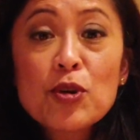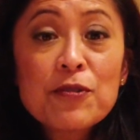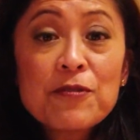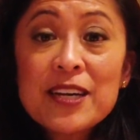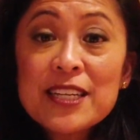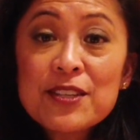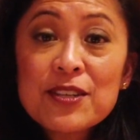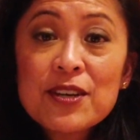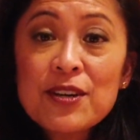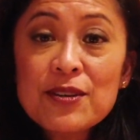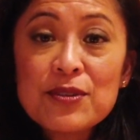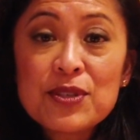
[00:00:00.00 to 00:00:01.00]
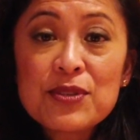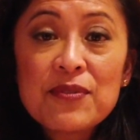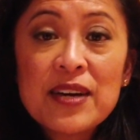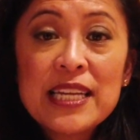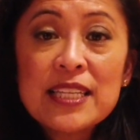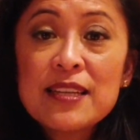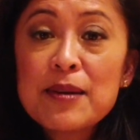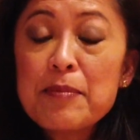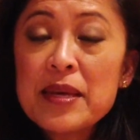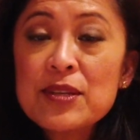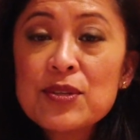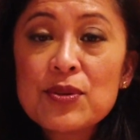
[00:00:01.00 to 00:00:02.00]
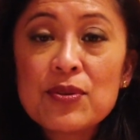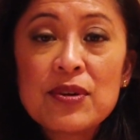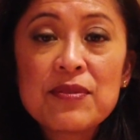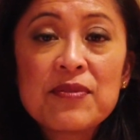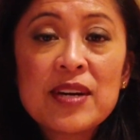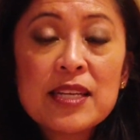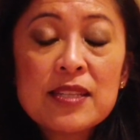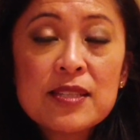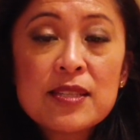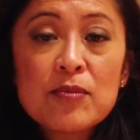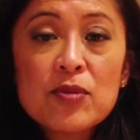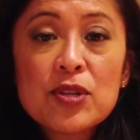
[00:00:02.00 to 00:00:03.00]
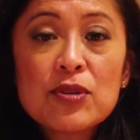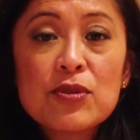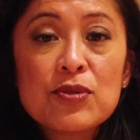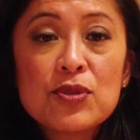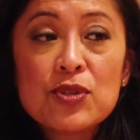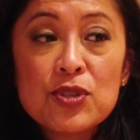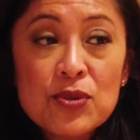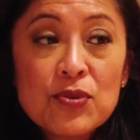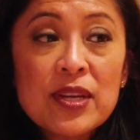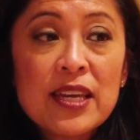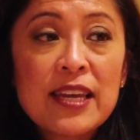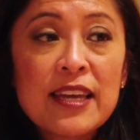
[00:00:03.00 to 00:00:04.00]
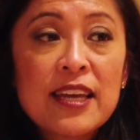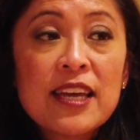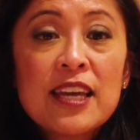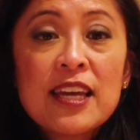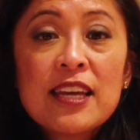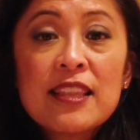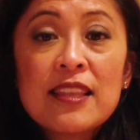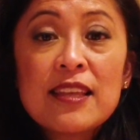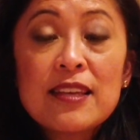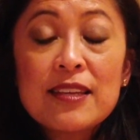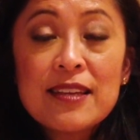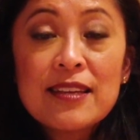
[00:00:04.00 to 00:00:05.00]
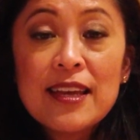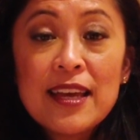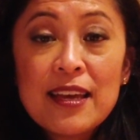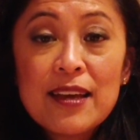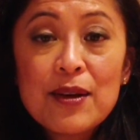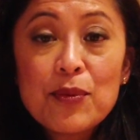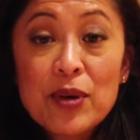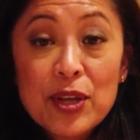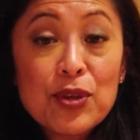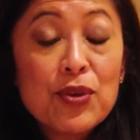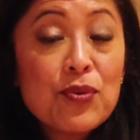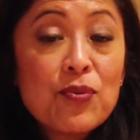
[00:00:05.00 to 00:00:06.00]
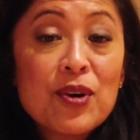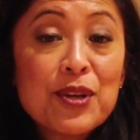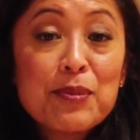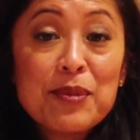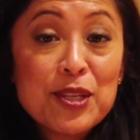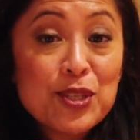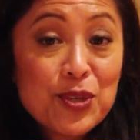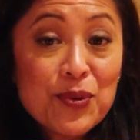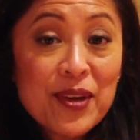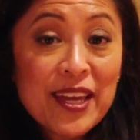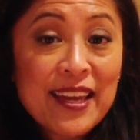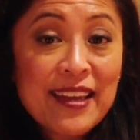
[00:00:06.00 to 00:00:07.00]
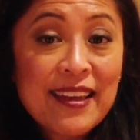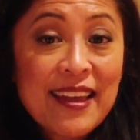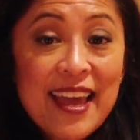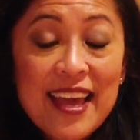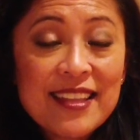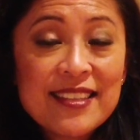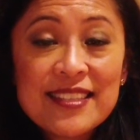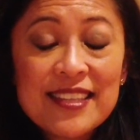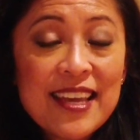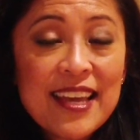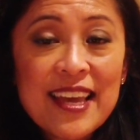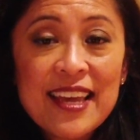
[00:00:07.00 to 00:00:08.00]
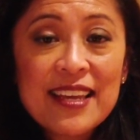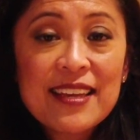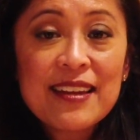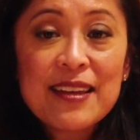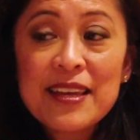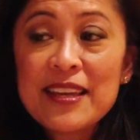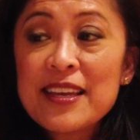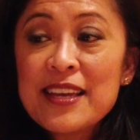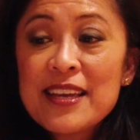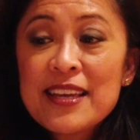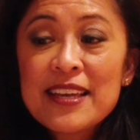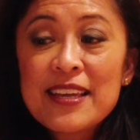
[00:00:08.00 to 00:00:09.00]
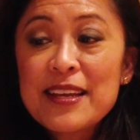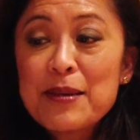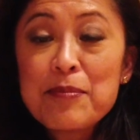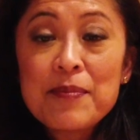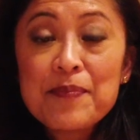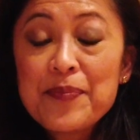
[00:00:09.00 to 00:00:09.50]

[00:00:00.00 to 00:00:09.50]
Or find a coach, find a mentor, find someone who's doing what you want to be doing, and say, hey, can I